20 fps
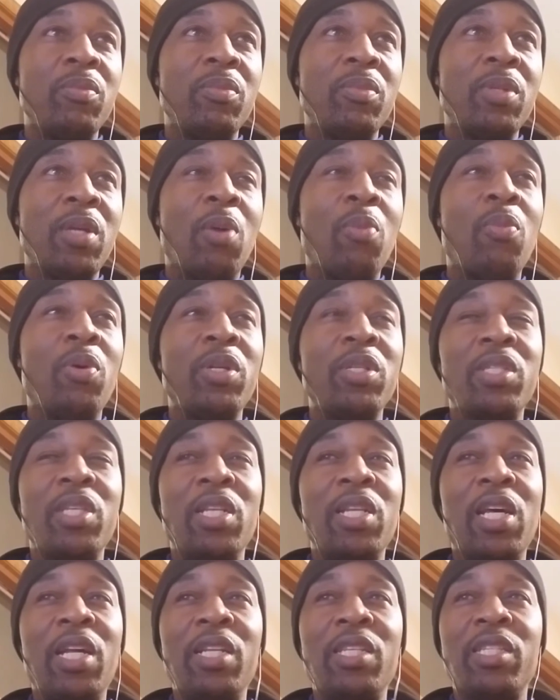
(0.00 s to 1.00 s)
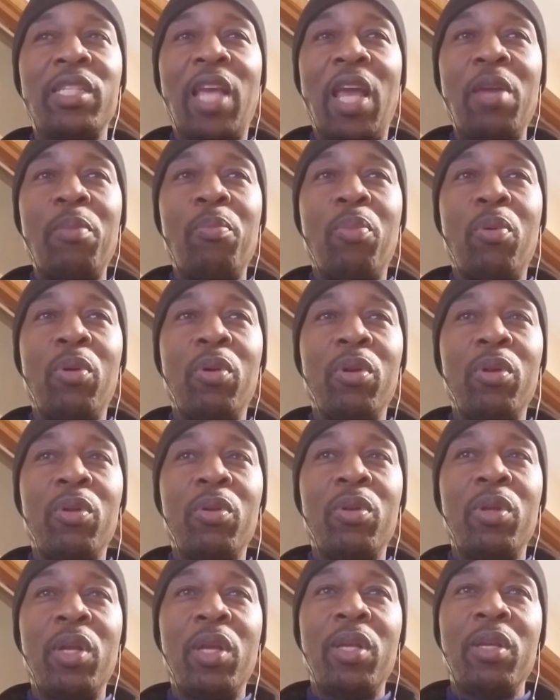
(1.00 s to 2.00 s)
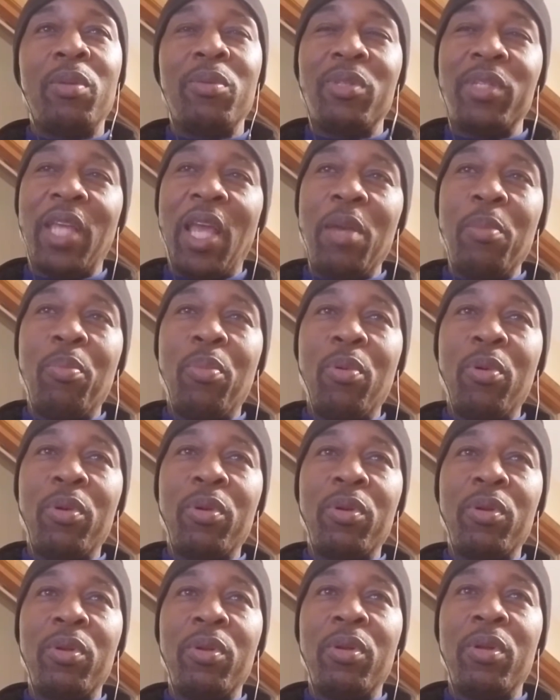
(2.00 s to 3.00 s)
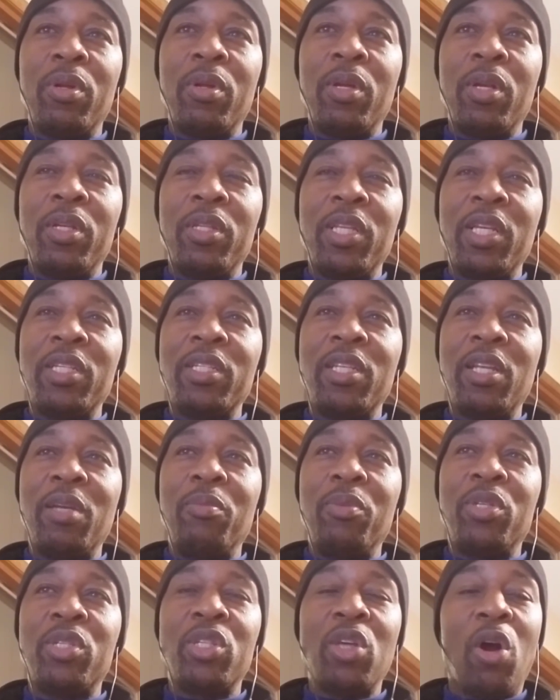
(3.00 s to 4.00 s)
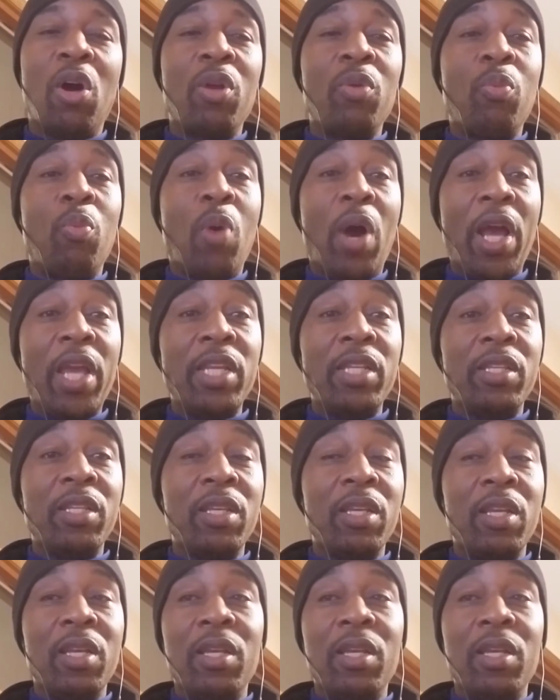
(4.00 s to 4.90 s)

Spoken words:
I want to say not a skateboarder. I think his name is Shaun White.